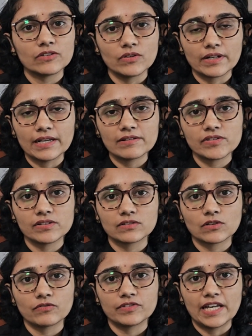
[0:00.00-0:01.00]
you are at
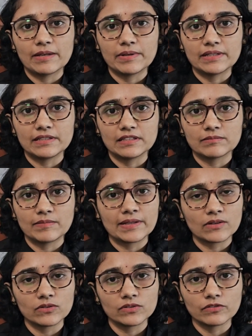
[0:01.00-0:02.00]
risk of diabetes
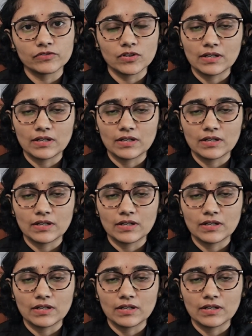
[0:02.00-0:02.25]
because of